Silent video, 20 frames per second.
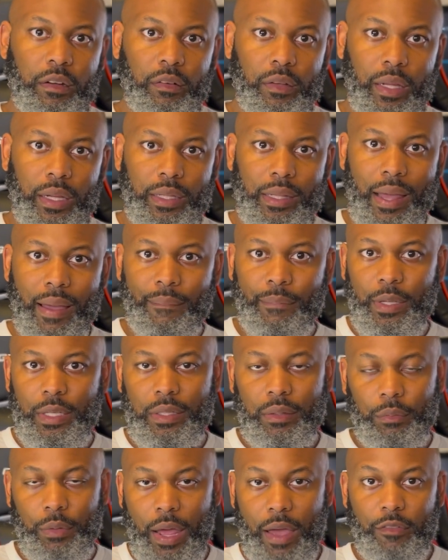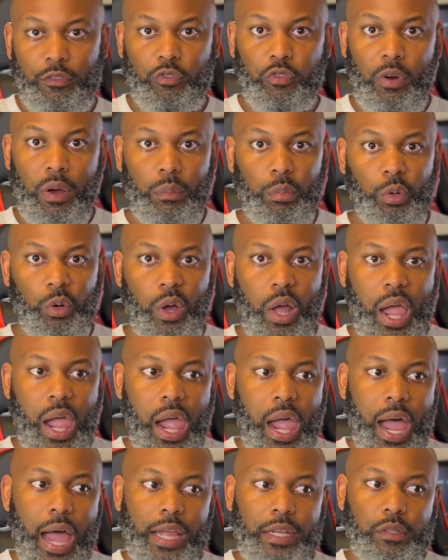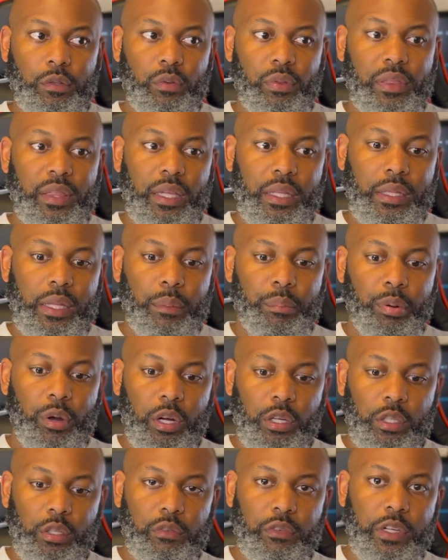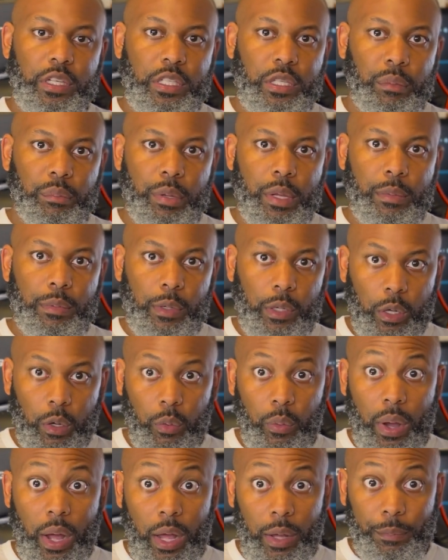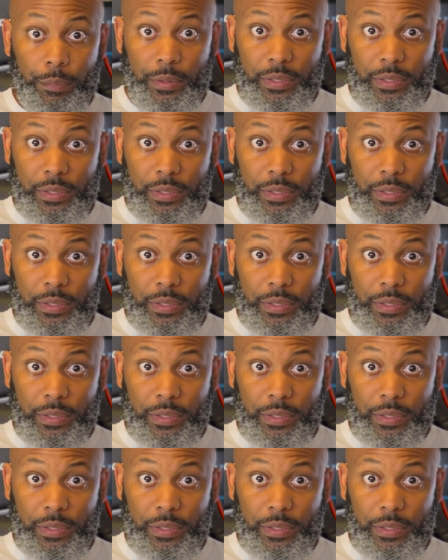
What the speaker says: like that because I'm gonna have trouble. I do think that part of the reason people go up a